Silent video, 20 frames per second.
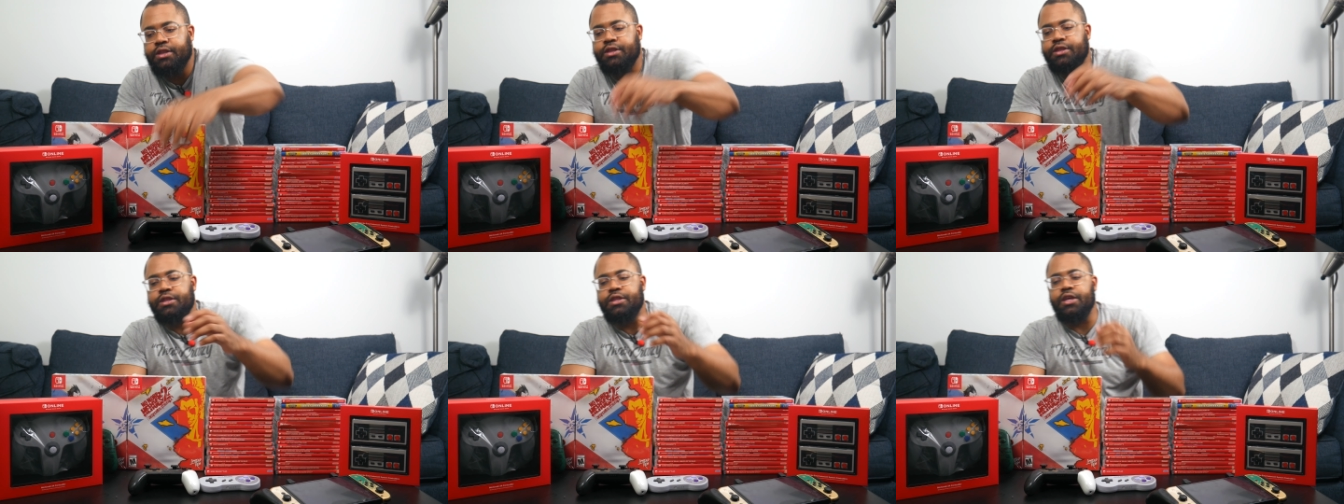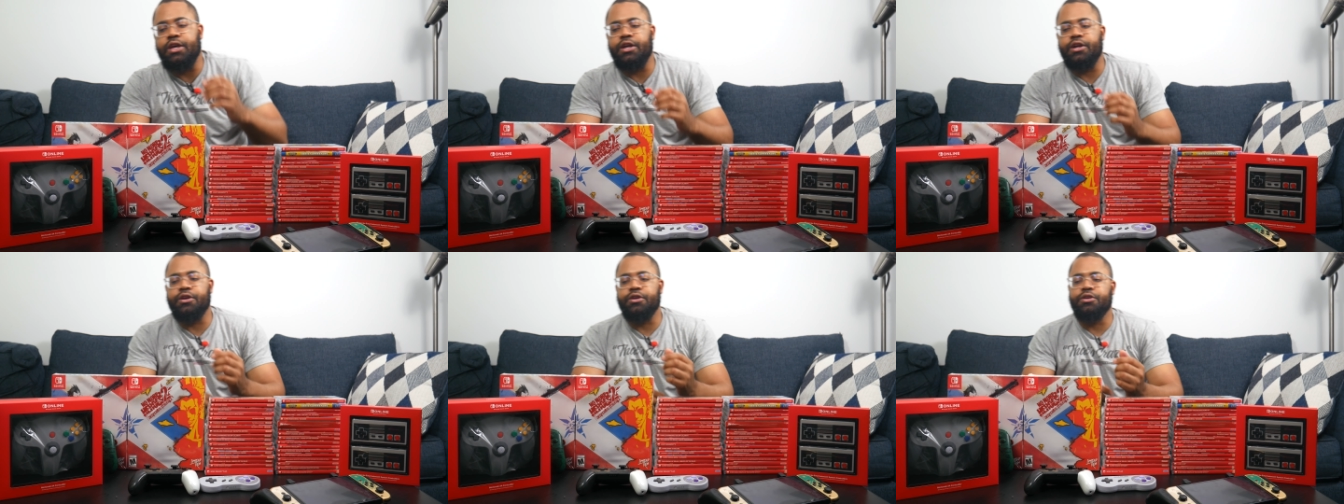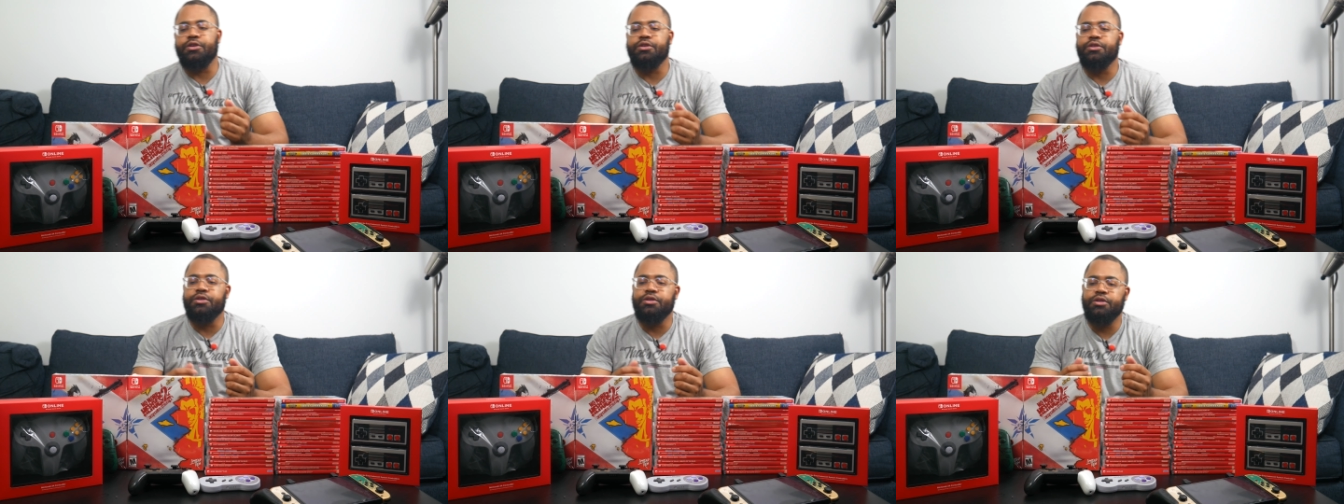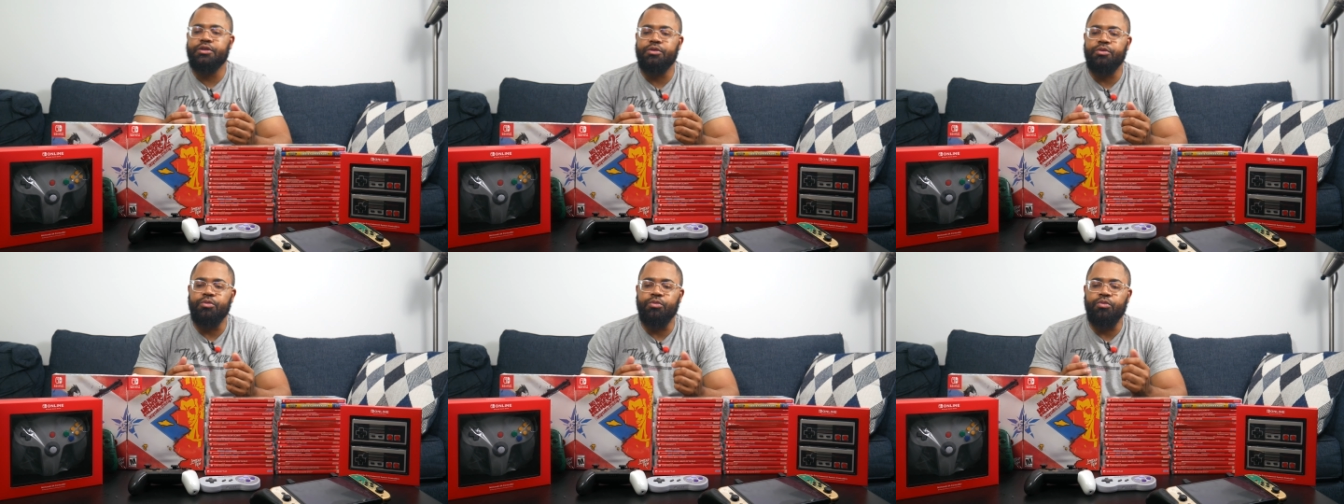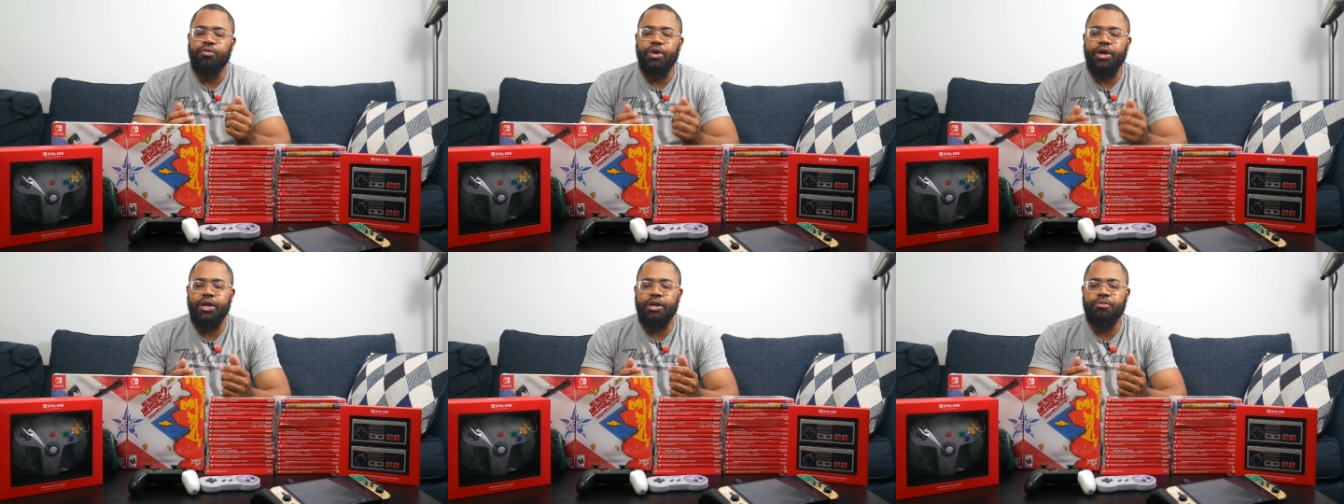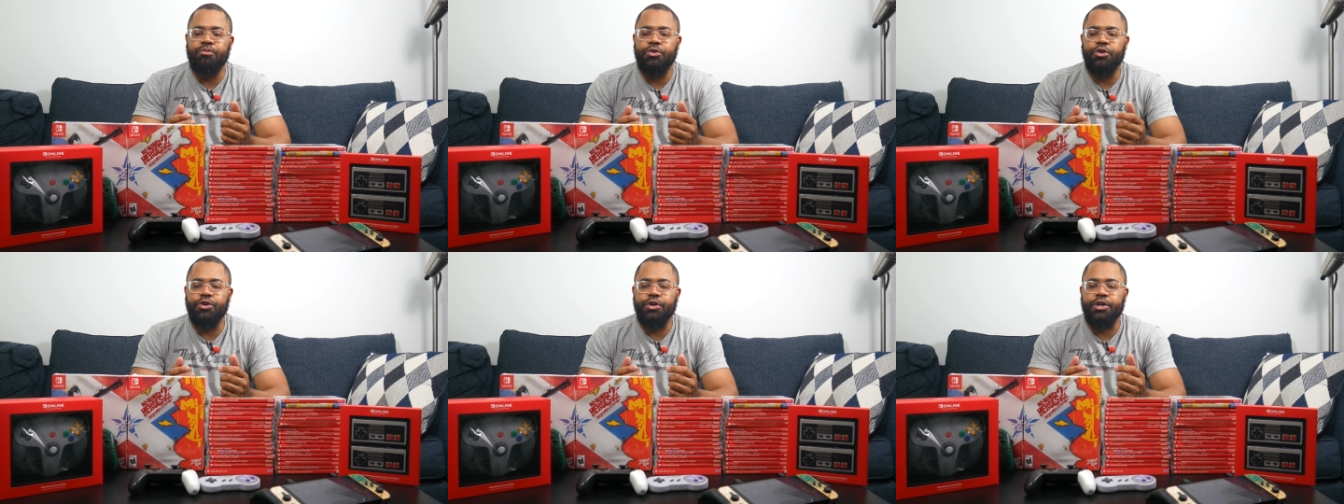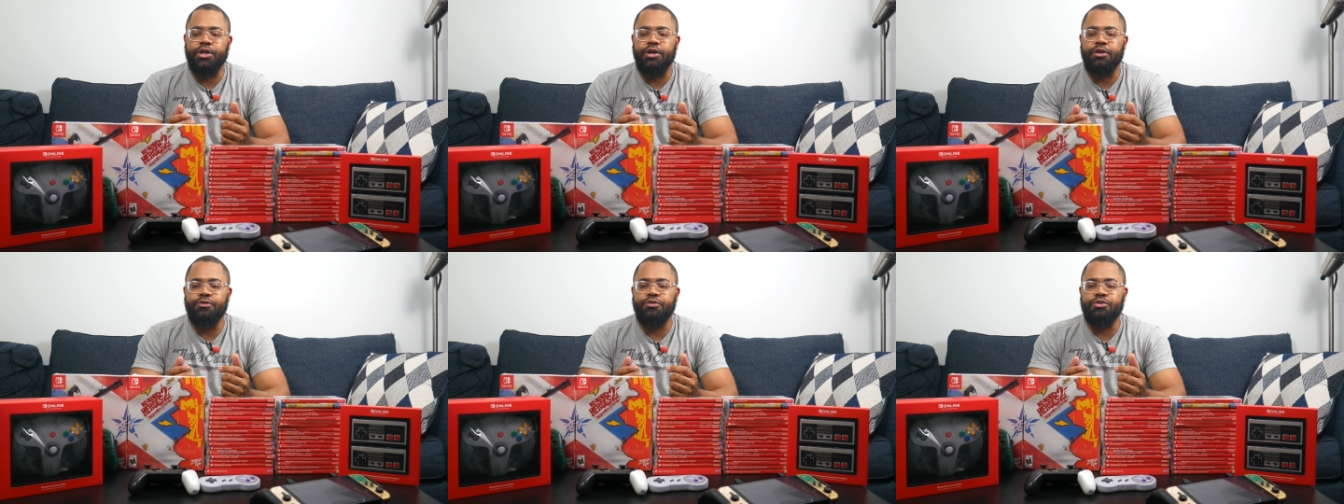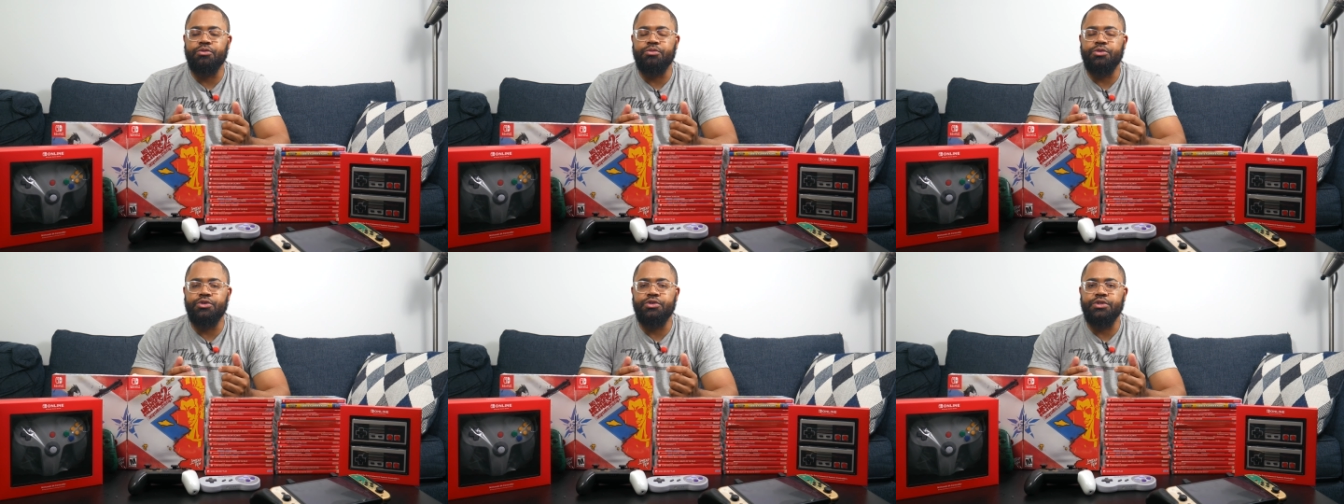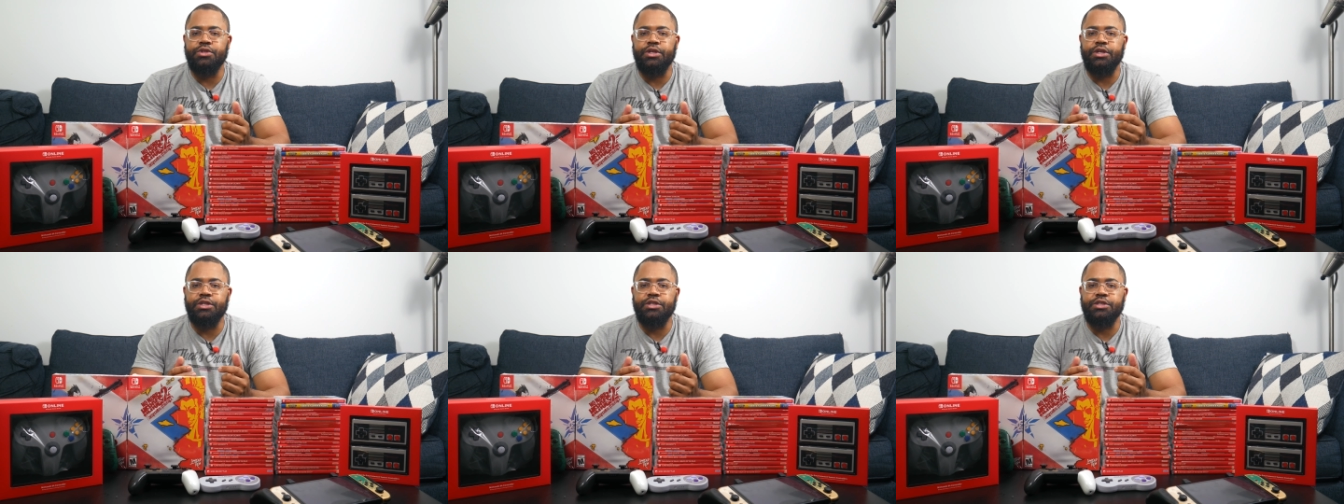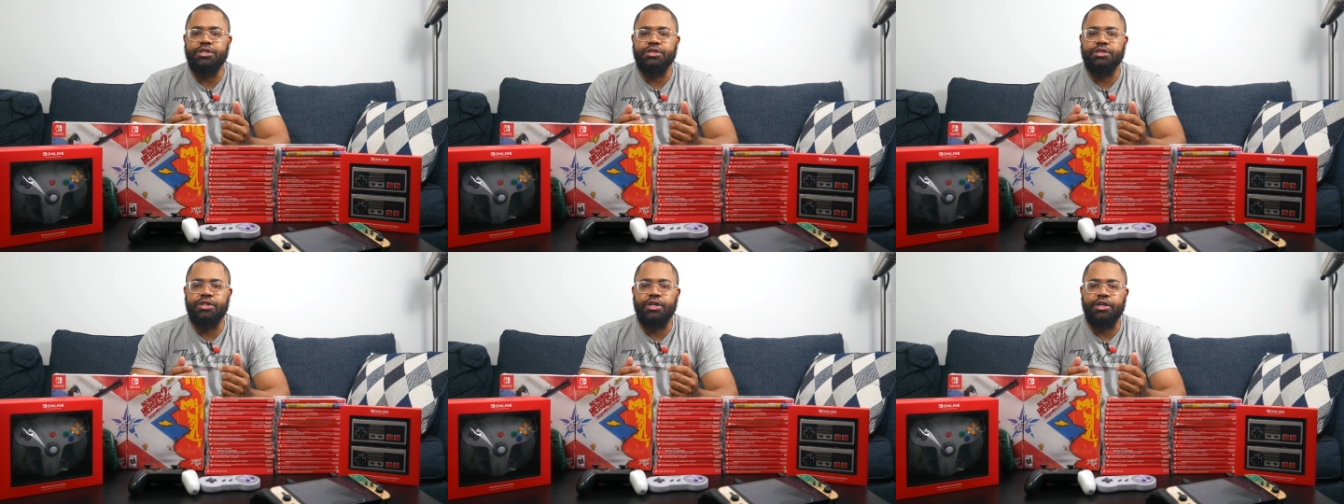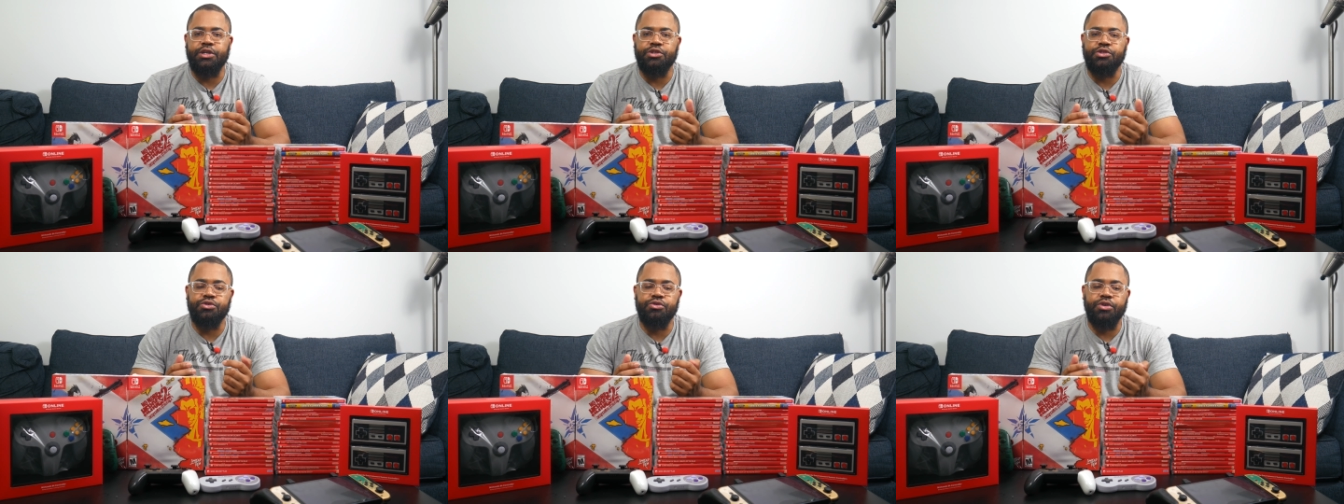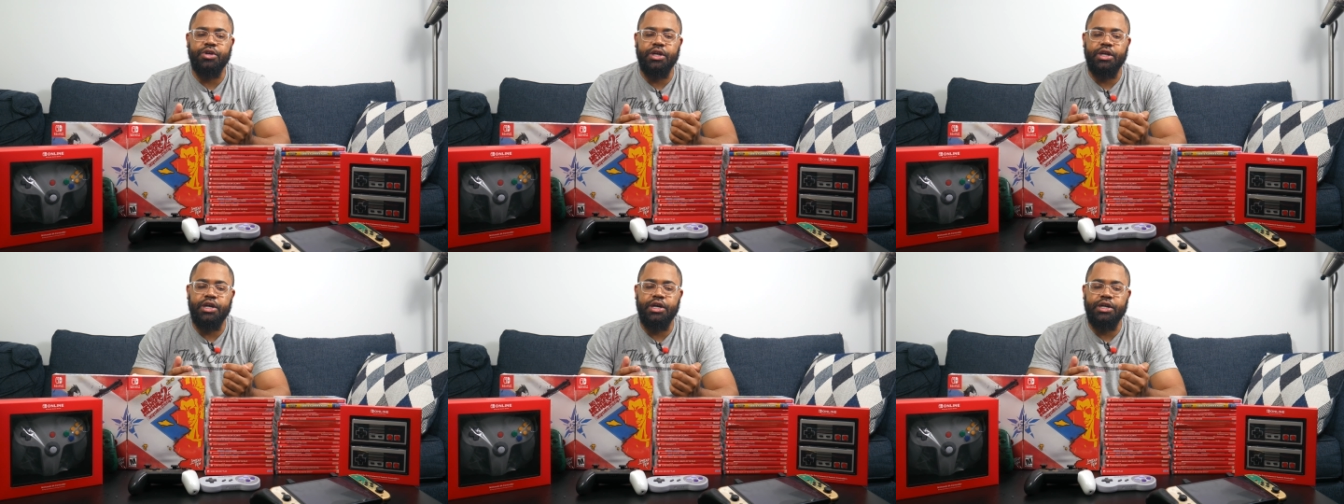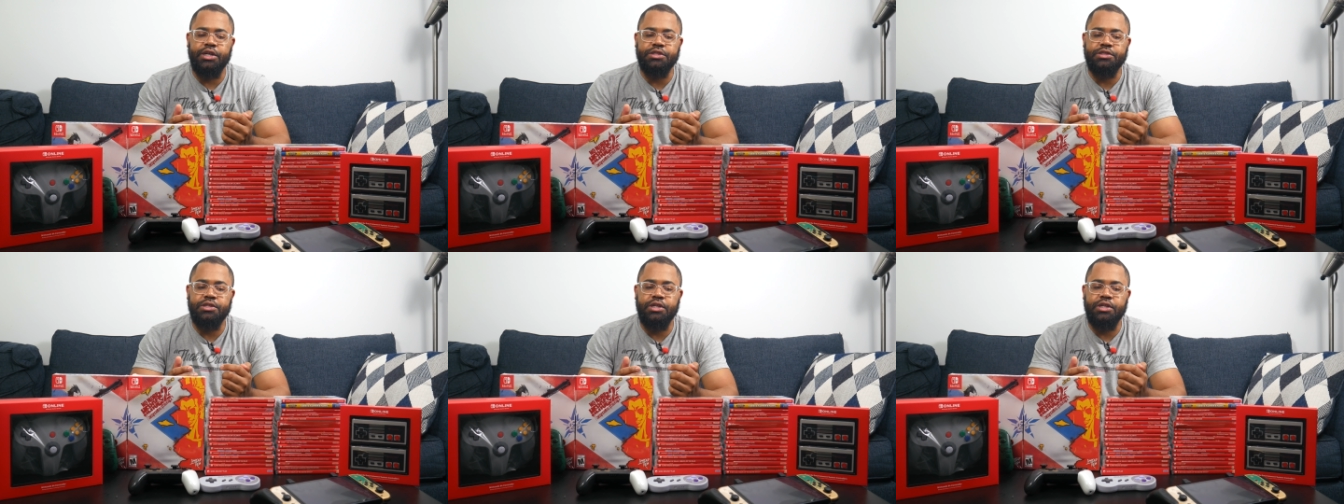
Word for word: they're way more comfortable than just like Joy-Cons,